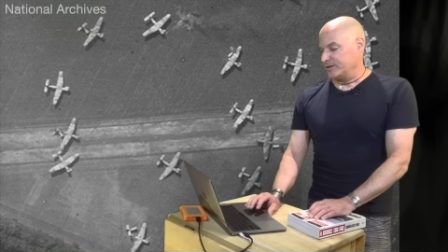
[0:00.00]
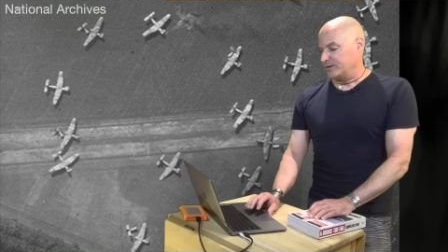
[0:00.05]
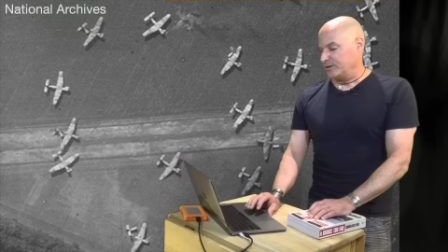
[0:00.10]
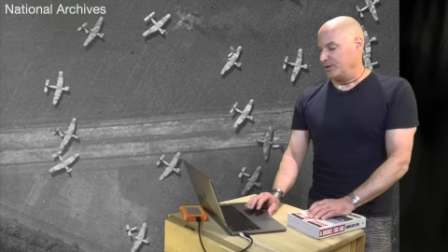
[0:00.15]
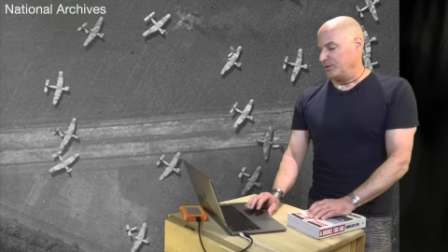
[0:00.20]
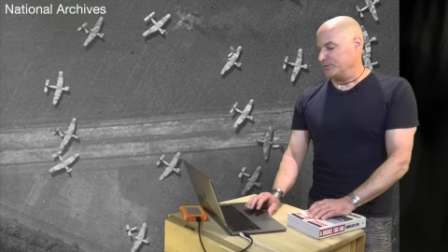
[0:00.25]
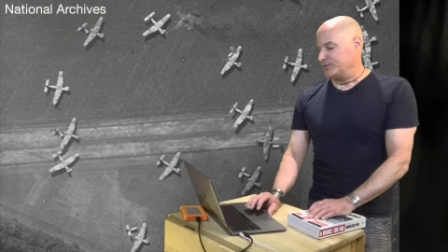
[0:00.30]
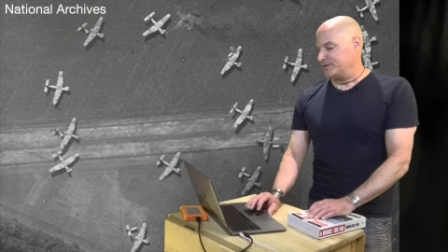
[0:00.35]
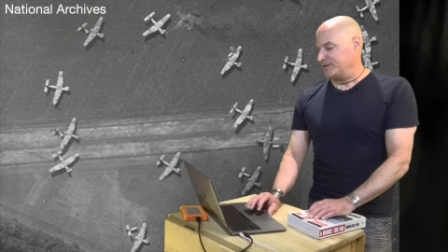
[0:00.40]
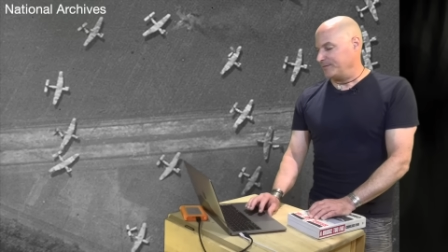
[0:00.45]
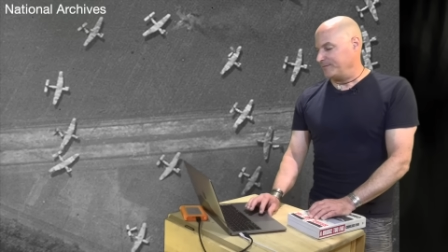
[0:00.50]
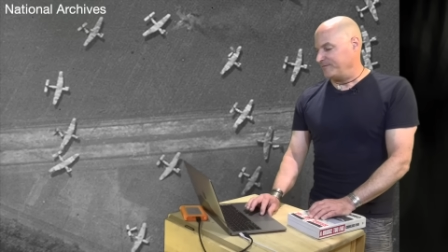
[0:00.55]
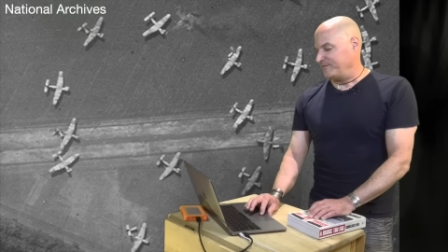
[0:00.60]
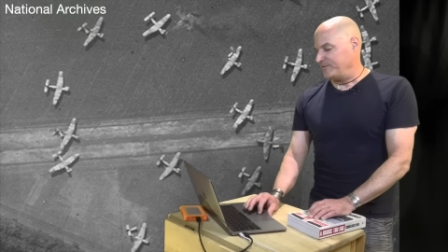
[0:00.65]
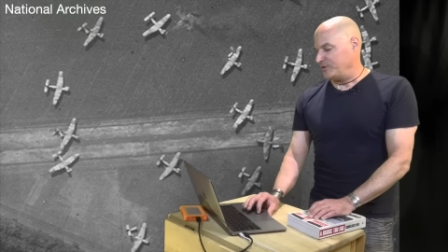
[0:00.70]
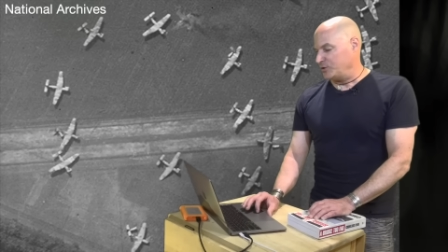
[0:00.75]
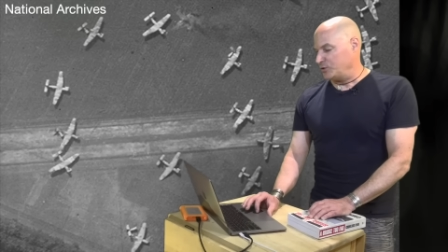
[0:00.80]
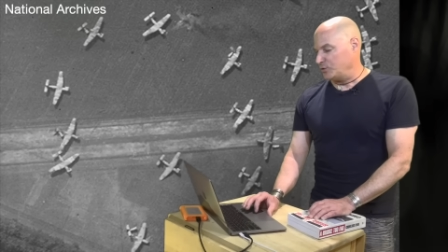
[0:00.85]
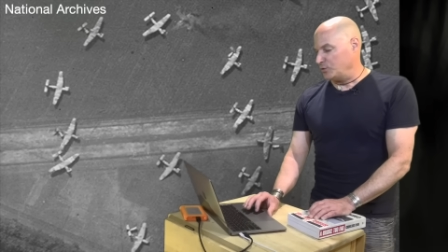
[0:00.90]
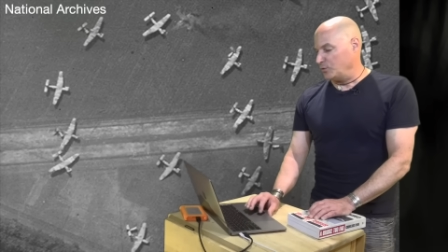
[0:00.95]
a close-up
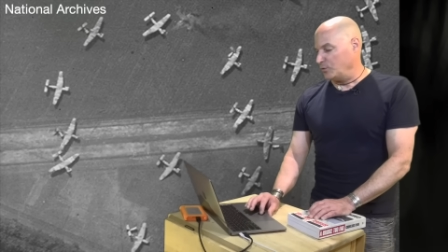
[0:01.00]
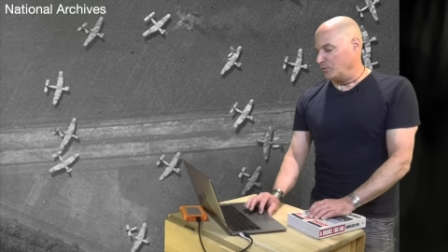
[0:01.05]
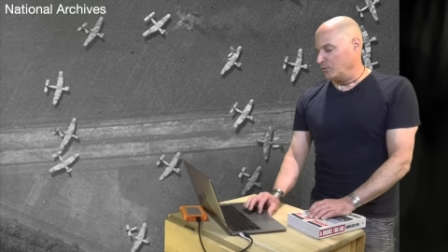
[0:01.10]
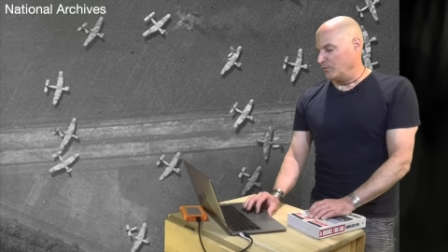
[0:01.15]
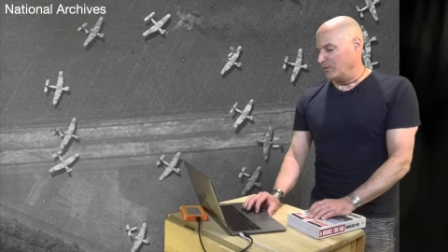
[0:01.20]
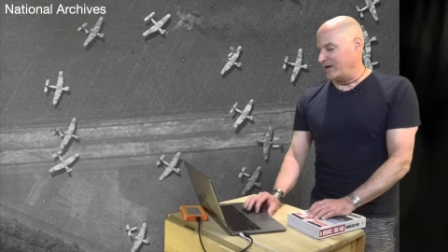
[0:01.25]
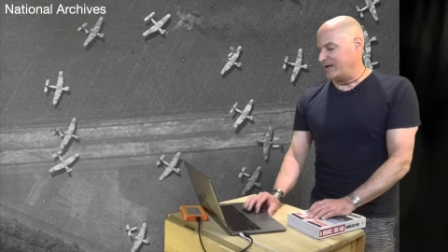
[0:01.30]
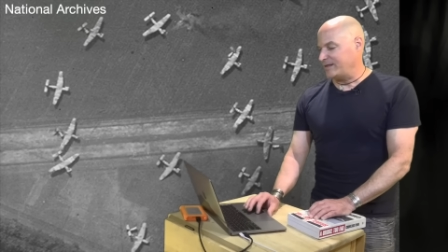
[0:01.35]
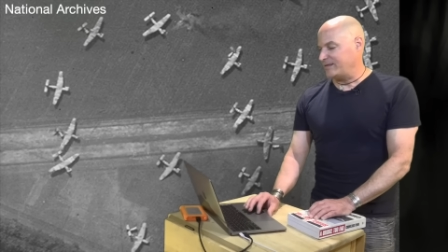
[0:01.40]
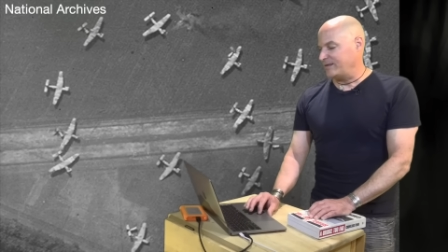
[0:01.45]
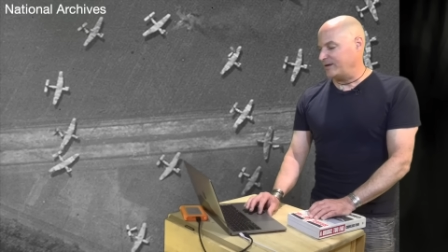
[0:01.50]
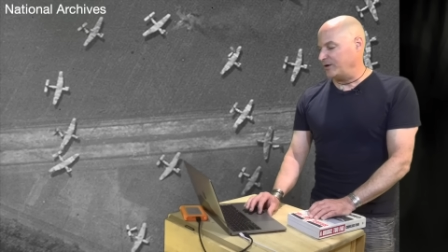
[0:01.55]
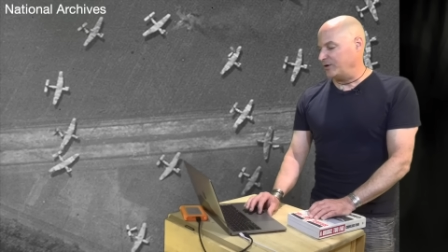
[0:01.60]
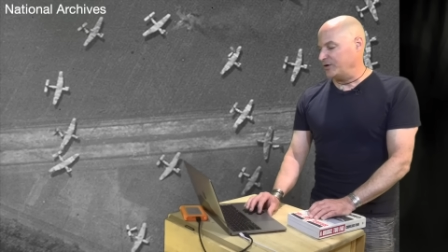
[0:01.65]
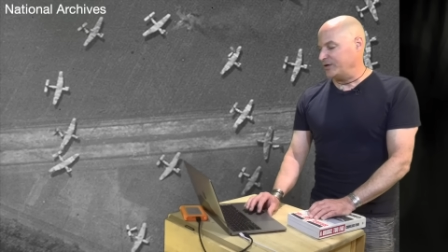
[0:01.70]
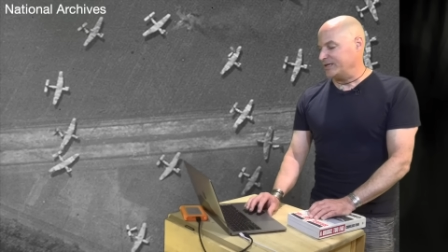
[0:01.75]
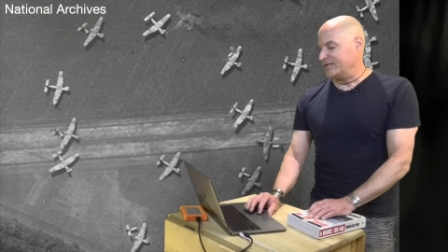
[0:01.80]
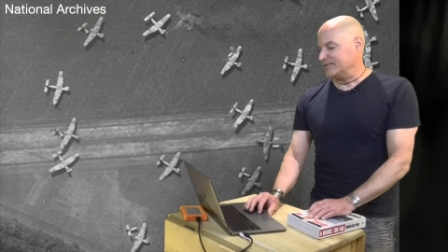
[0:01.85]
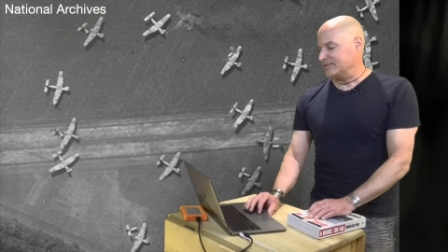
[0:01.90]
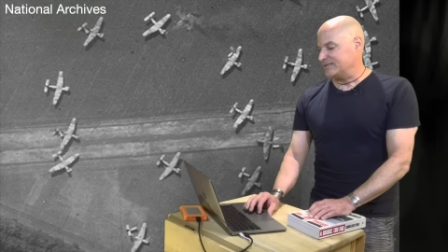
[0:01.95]
view right there.
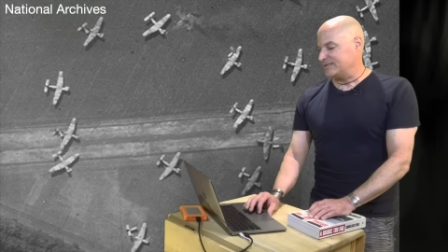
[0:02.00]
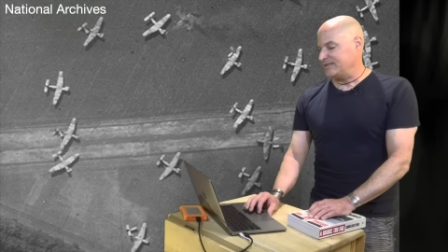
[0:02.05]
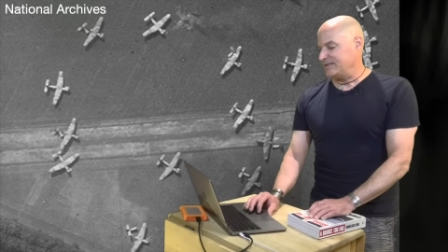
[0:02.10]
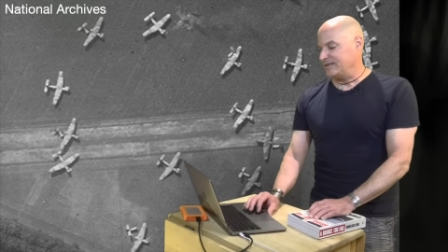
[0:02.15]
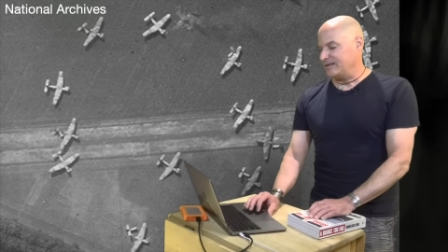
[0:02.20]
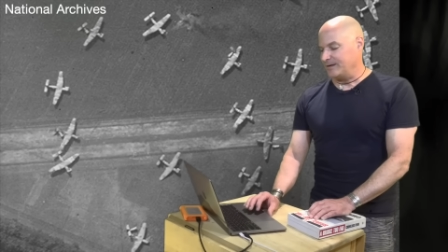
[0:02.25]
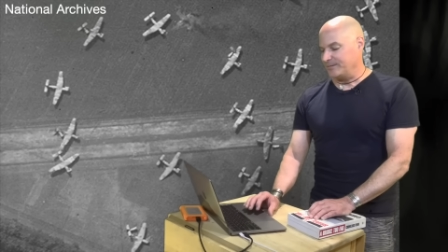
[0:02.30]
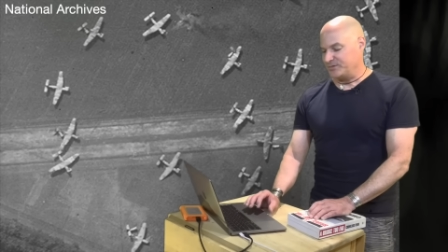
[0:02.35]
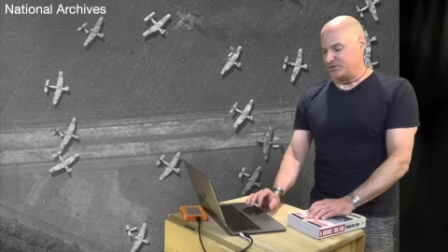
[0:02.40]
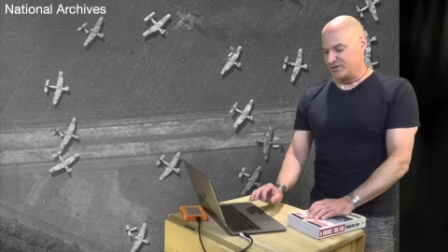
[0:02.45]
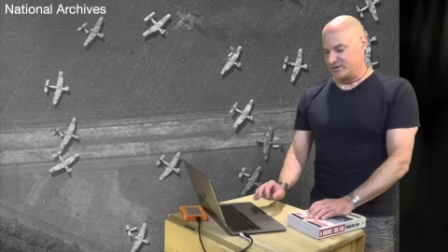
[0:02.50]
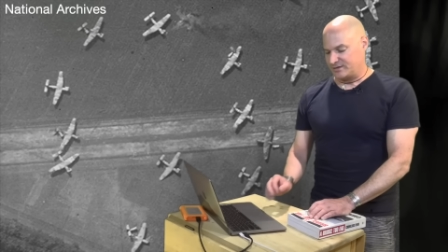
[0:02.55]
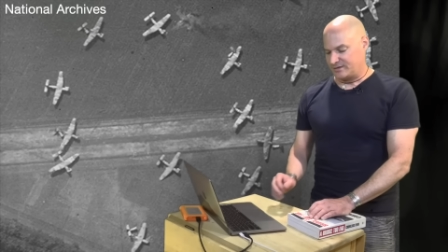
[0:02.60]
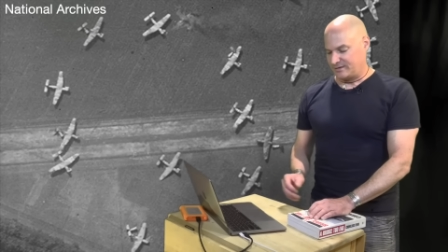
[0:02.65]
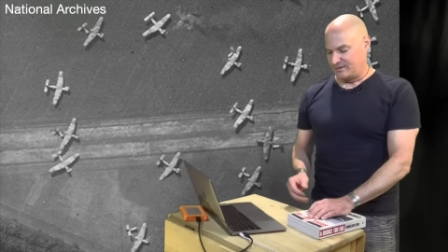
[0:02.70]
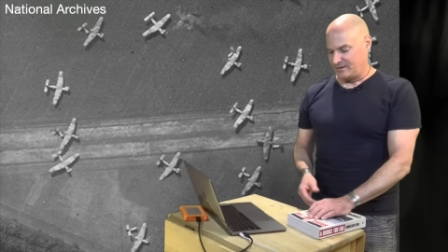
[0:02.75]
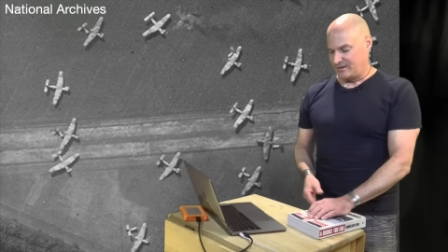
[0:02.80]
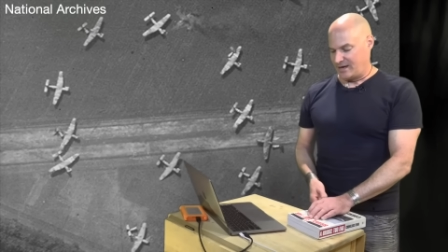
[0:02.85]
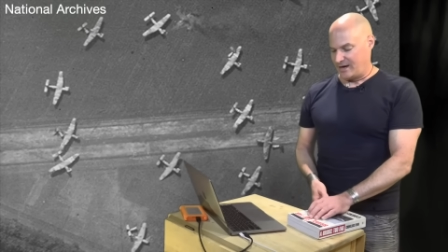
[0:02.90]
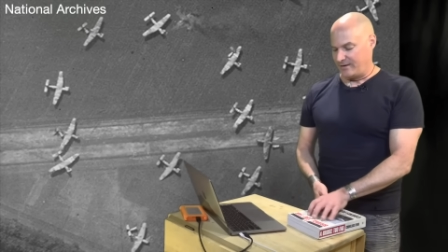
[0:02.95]
You can see them
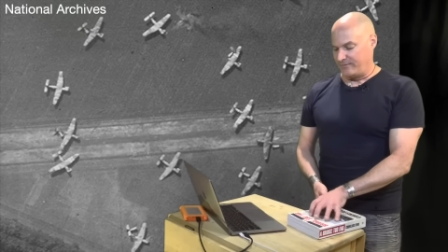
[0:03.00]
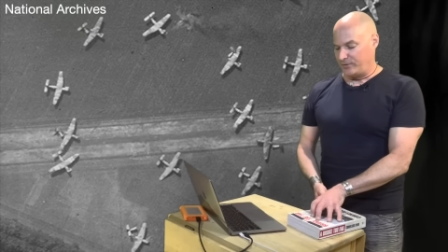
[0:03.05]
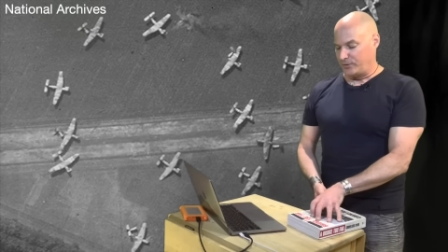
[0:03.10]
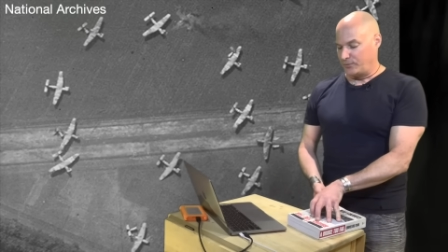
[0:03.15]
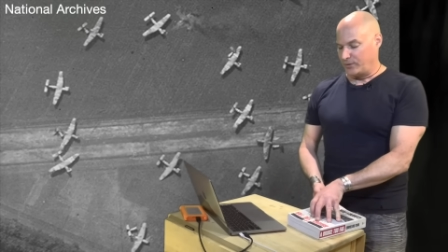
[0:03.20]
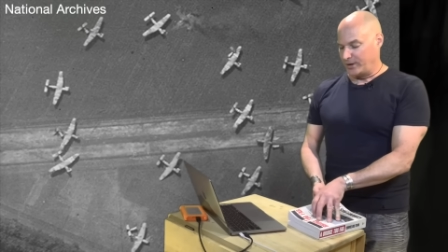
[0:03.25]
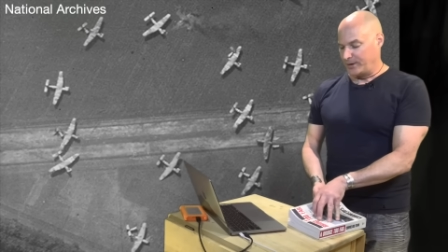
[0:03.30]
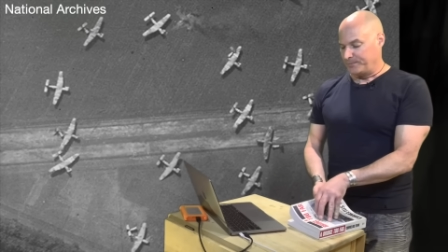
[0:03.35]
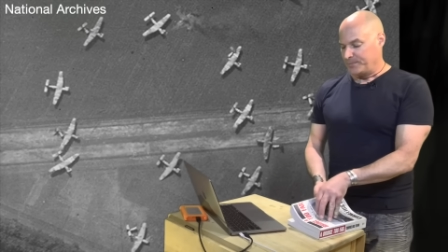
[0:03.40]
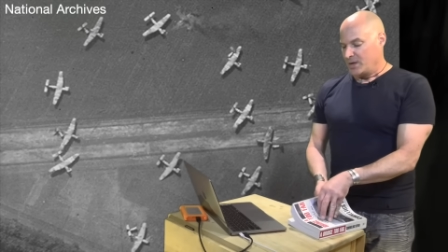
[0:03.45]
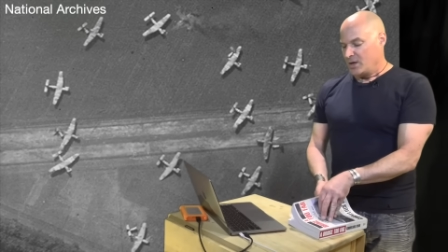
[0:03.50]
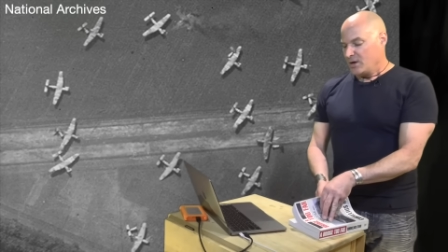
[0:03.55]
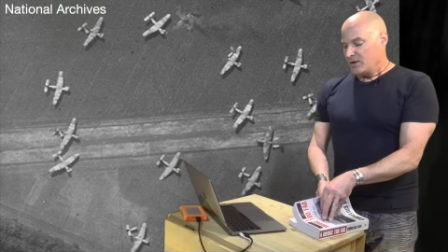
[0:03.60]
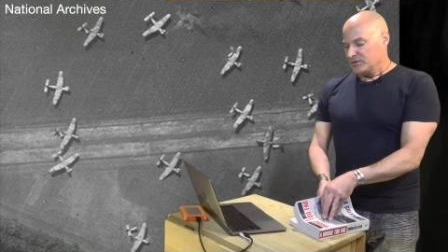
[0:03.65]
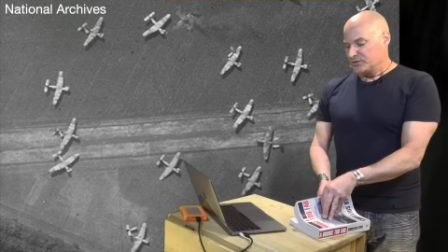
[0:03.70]
just everywhere.